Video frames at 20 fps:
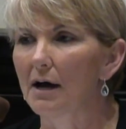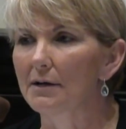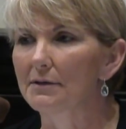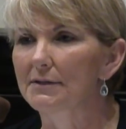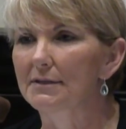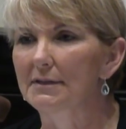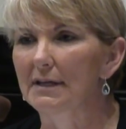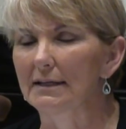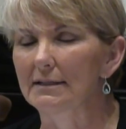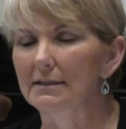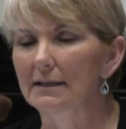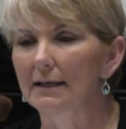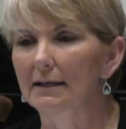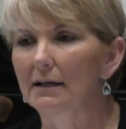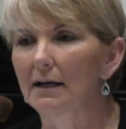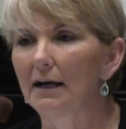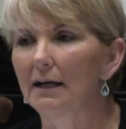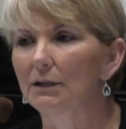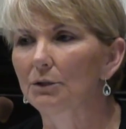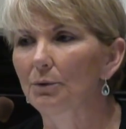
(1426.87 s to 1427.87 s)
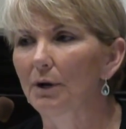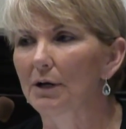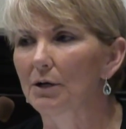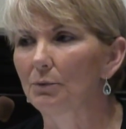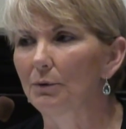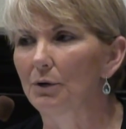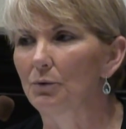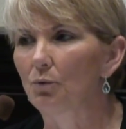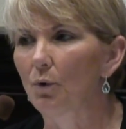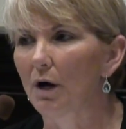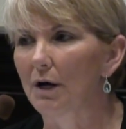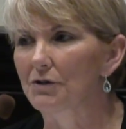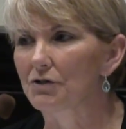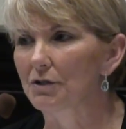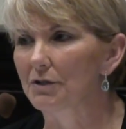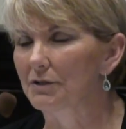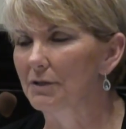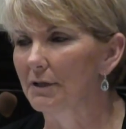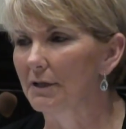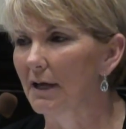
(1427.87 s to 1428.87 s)
States like Colorado and
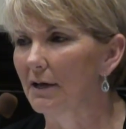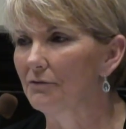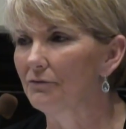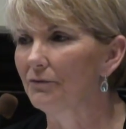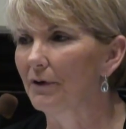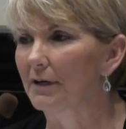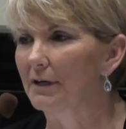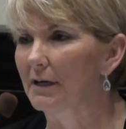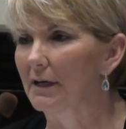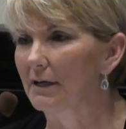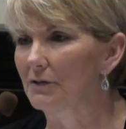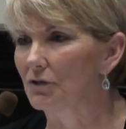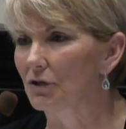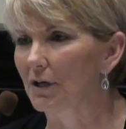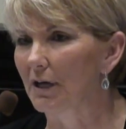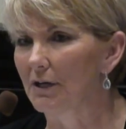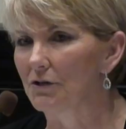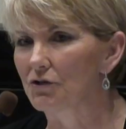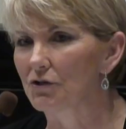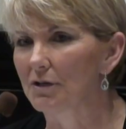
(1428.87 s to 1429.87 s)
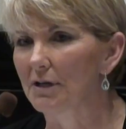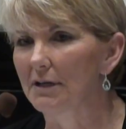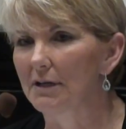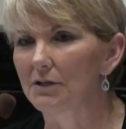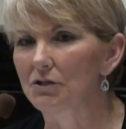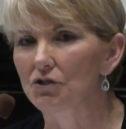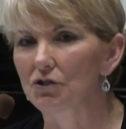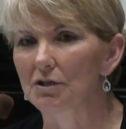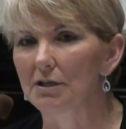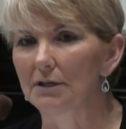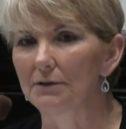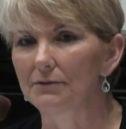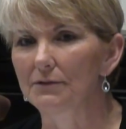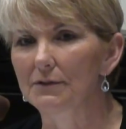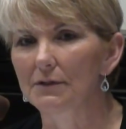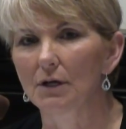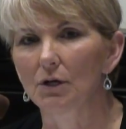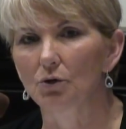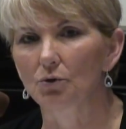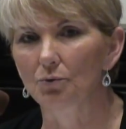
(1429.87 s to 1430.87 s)
Washington have funded education
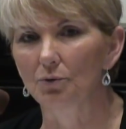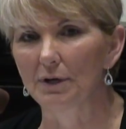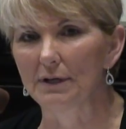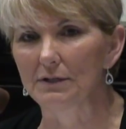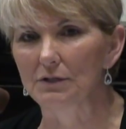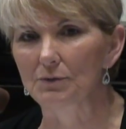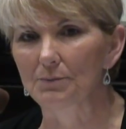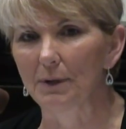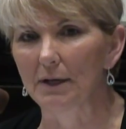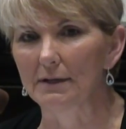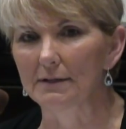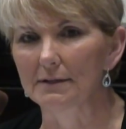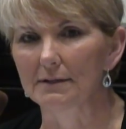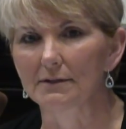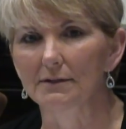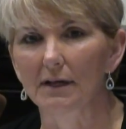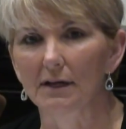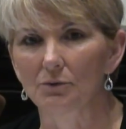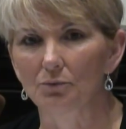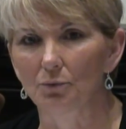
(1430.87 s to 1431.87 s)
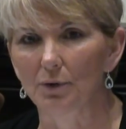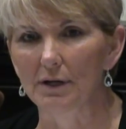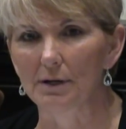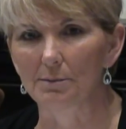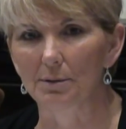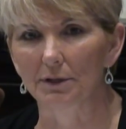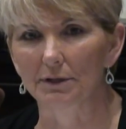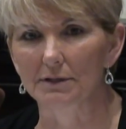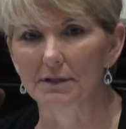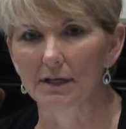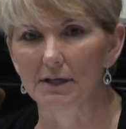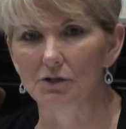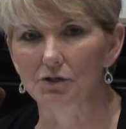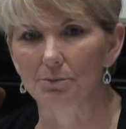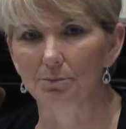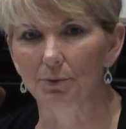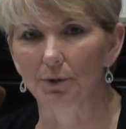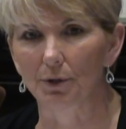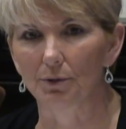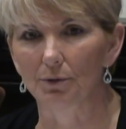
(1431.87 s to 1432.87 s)
initiatives, green spaces, and
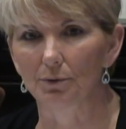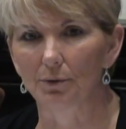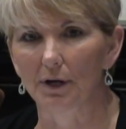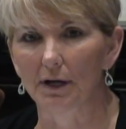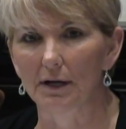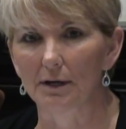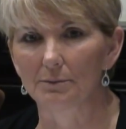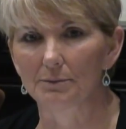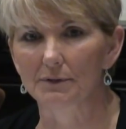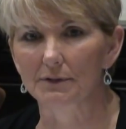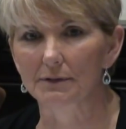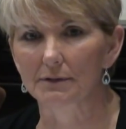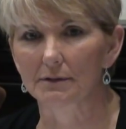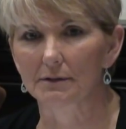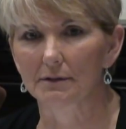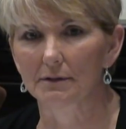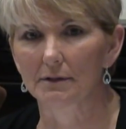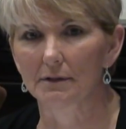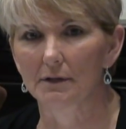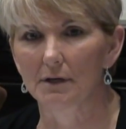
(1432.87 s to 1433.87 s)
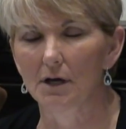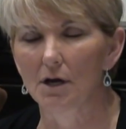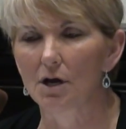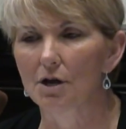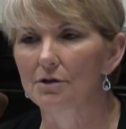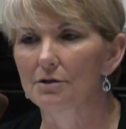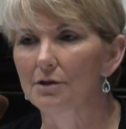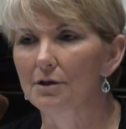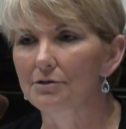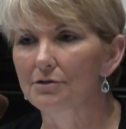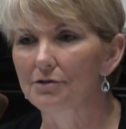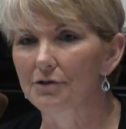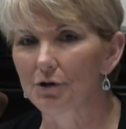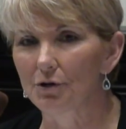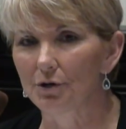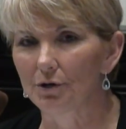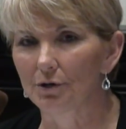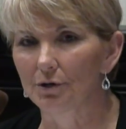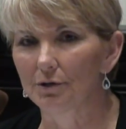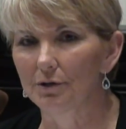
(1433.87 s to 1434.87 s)
rehabilitation programs. The
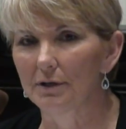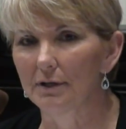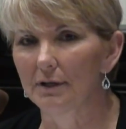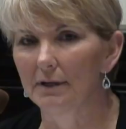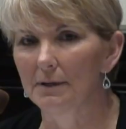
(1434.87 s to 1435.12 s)
third